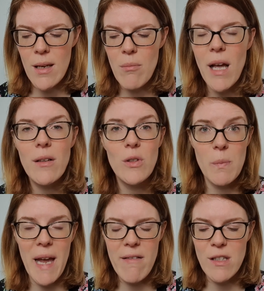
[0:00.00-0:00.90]
Michael's
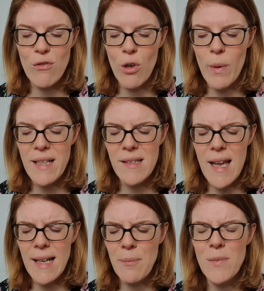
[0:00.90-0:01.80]
parents are always
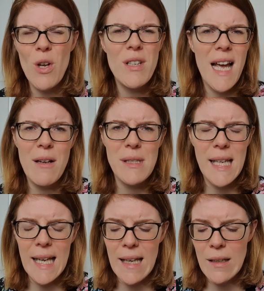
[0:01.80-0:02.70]
saying, not now,
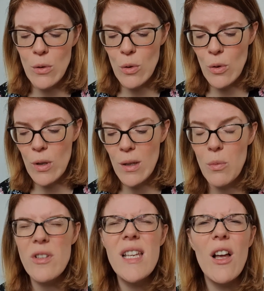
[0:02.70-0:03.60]
dear, or
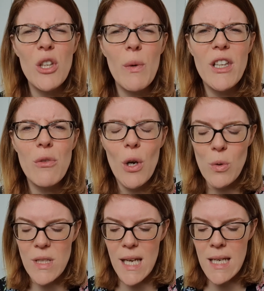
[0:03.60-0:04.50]
we'll tell you when you're
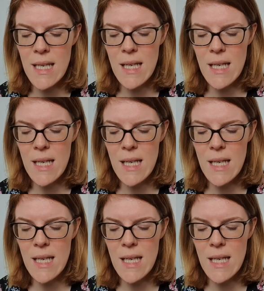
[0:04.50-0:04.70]
older.